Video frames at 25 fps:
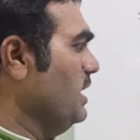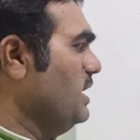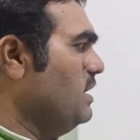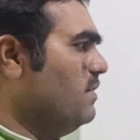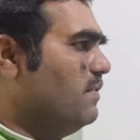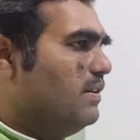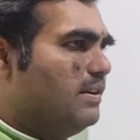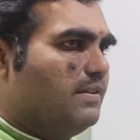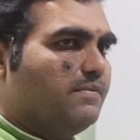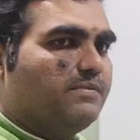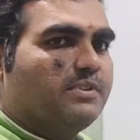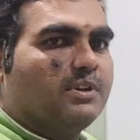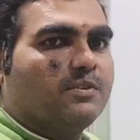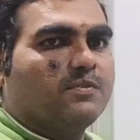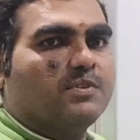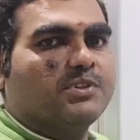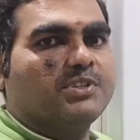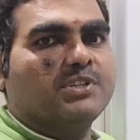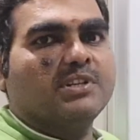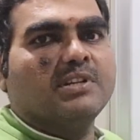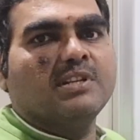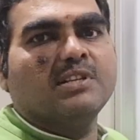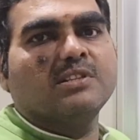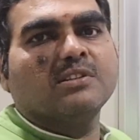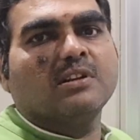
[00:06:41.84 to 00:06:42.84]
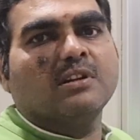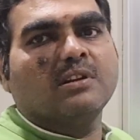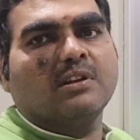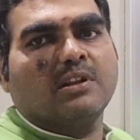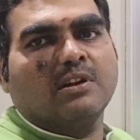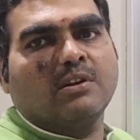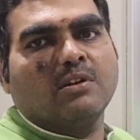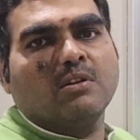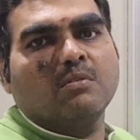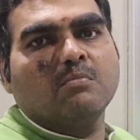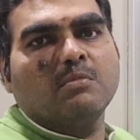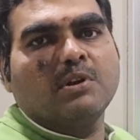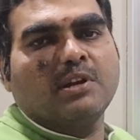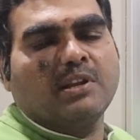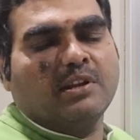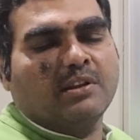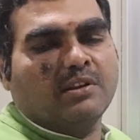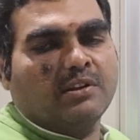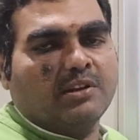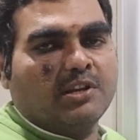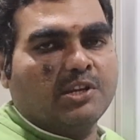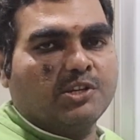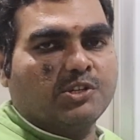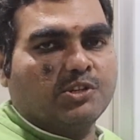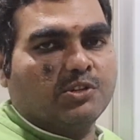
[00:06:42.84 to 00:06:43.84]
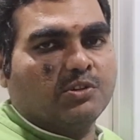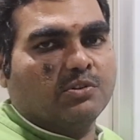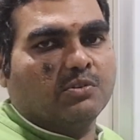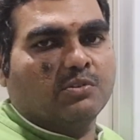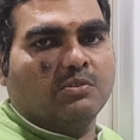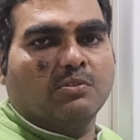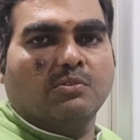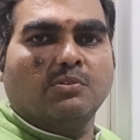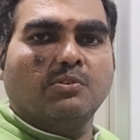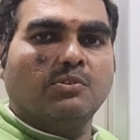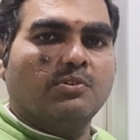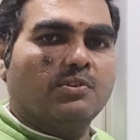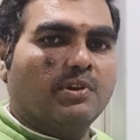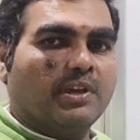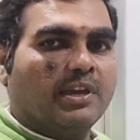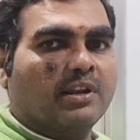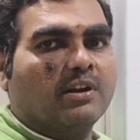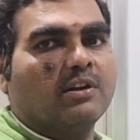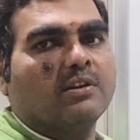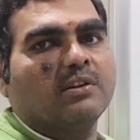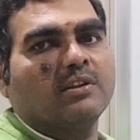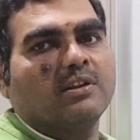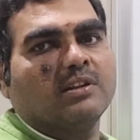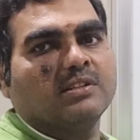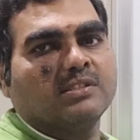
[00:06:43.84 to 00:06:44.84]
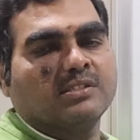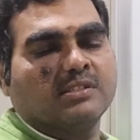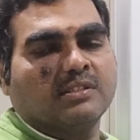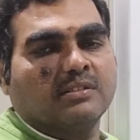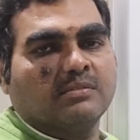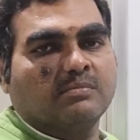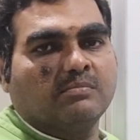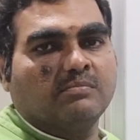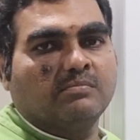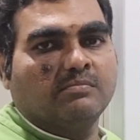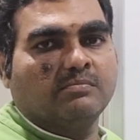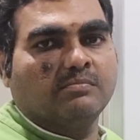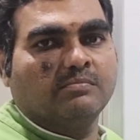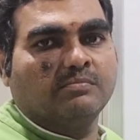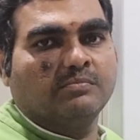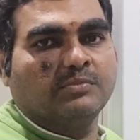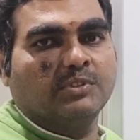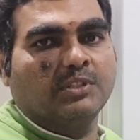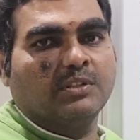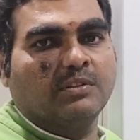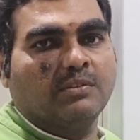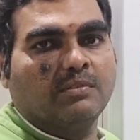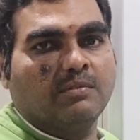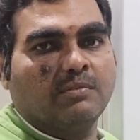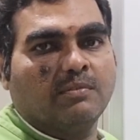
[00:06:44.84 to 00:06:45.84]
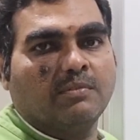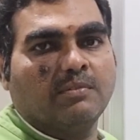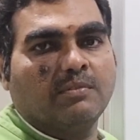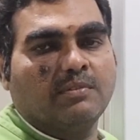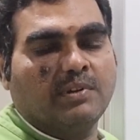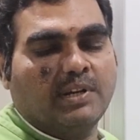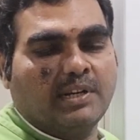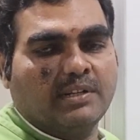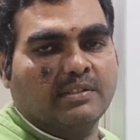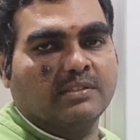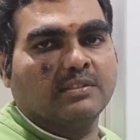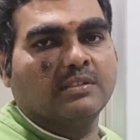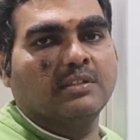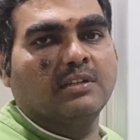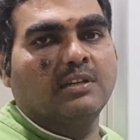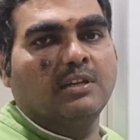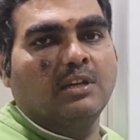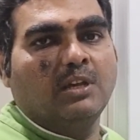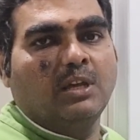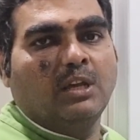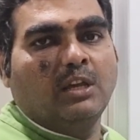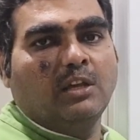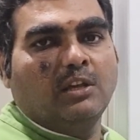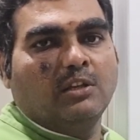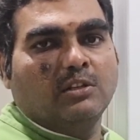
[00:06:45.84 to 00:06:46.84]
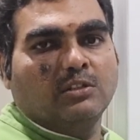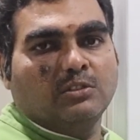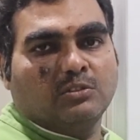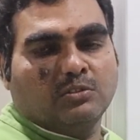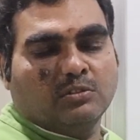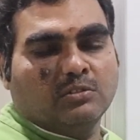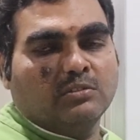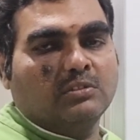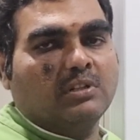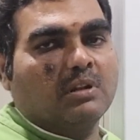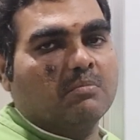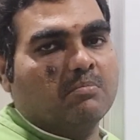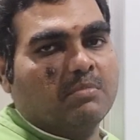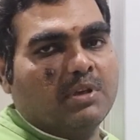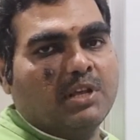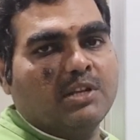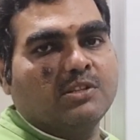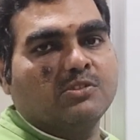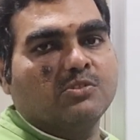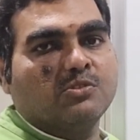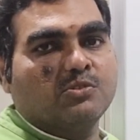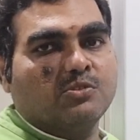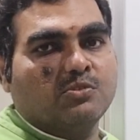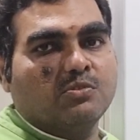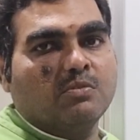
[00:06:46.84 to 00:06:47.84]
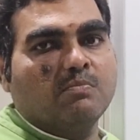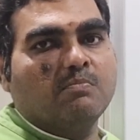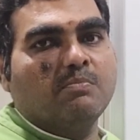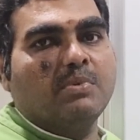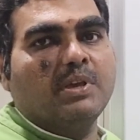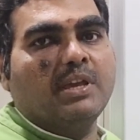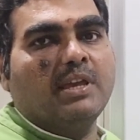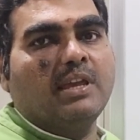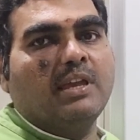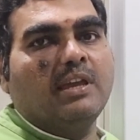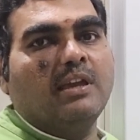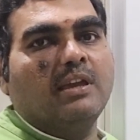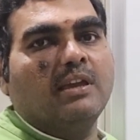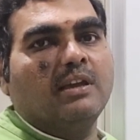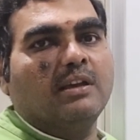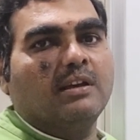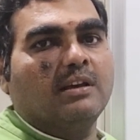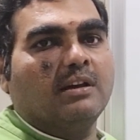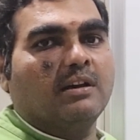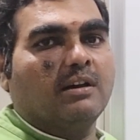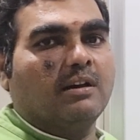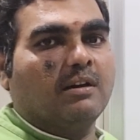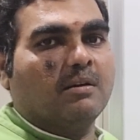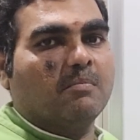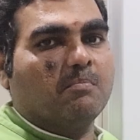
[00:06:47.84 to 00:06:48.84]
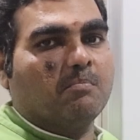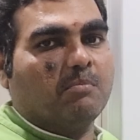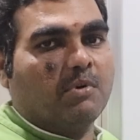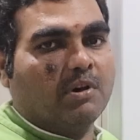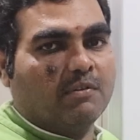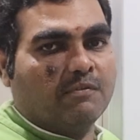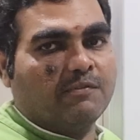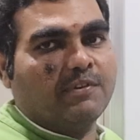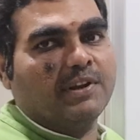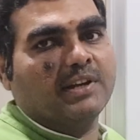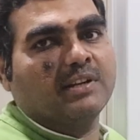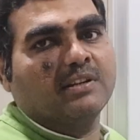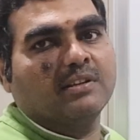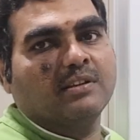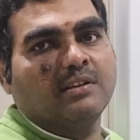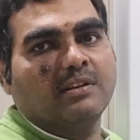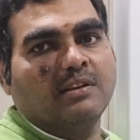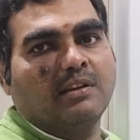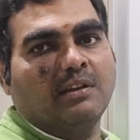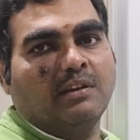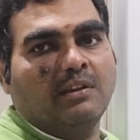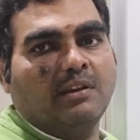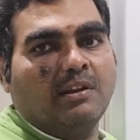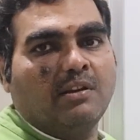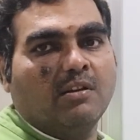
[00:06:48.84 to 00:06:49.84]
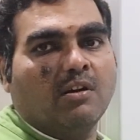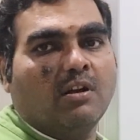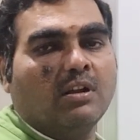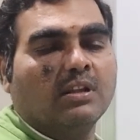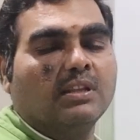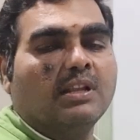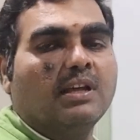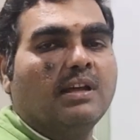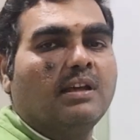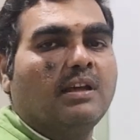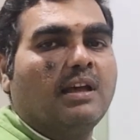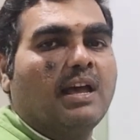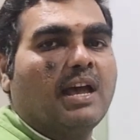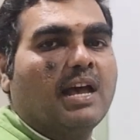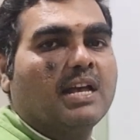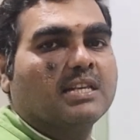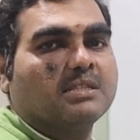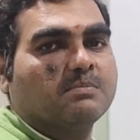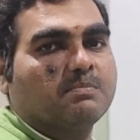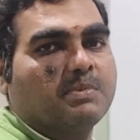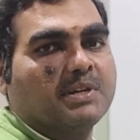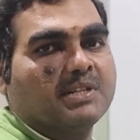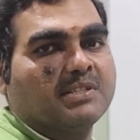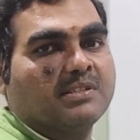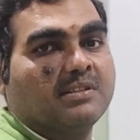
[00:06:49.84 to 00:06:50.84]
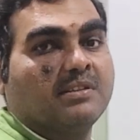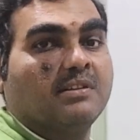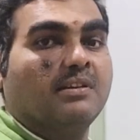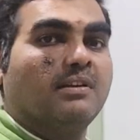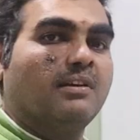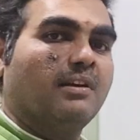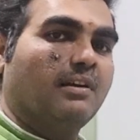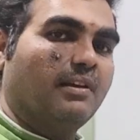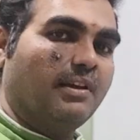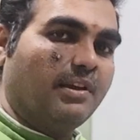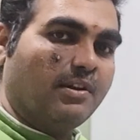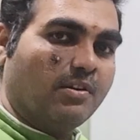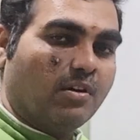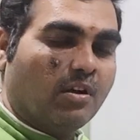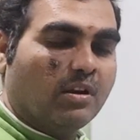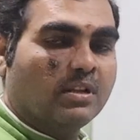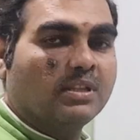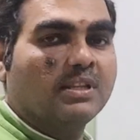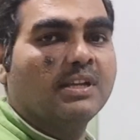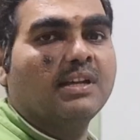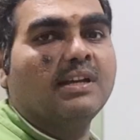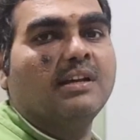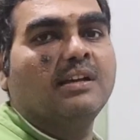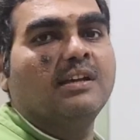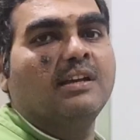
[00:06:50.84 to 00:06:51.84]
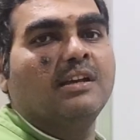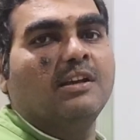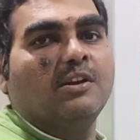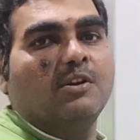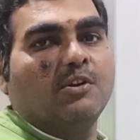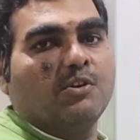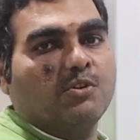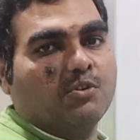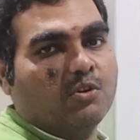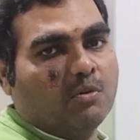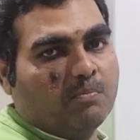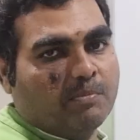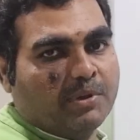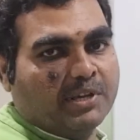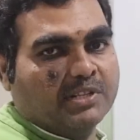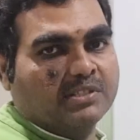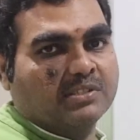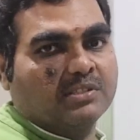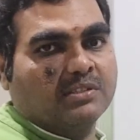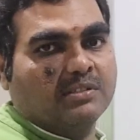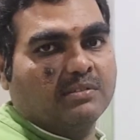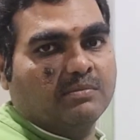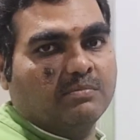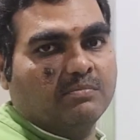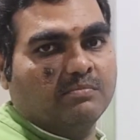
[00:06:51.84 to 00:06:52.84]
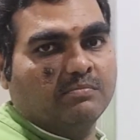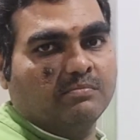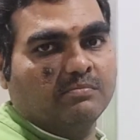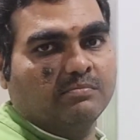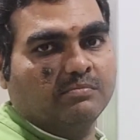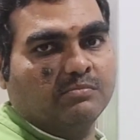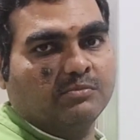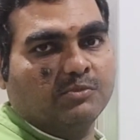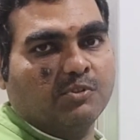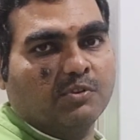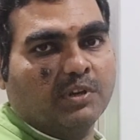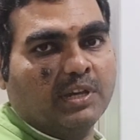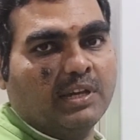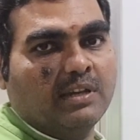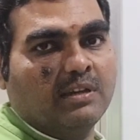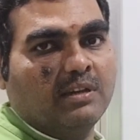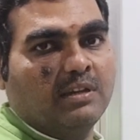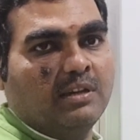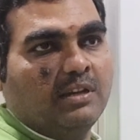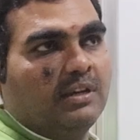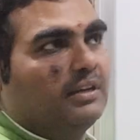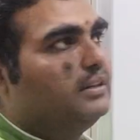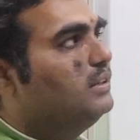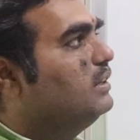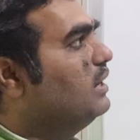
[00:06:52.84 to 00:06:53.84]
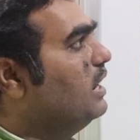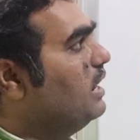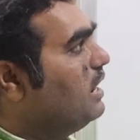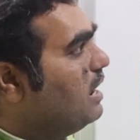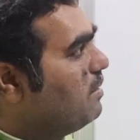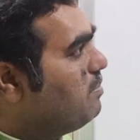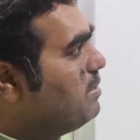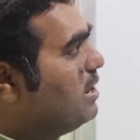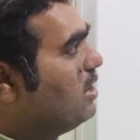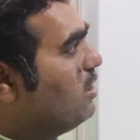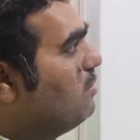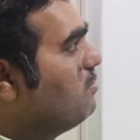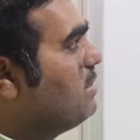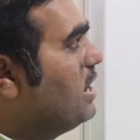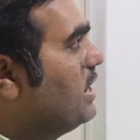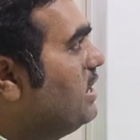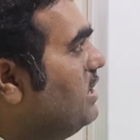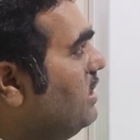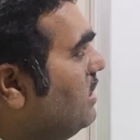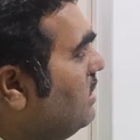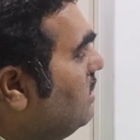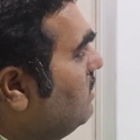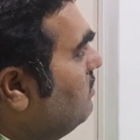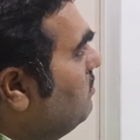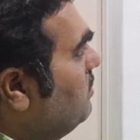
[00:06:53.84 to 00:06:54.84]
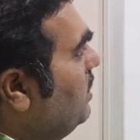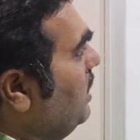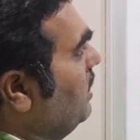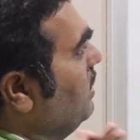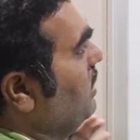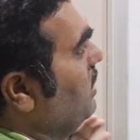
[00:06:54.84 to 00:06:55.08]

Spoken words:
even if the question is on trigonometric ratio, you cannot answer, right? So that means you should be perfect in all the aspects, in all the topics. Okay, and let me come back here.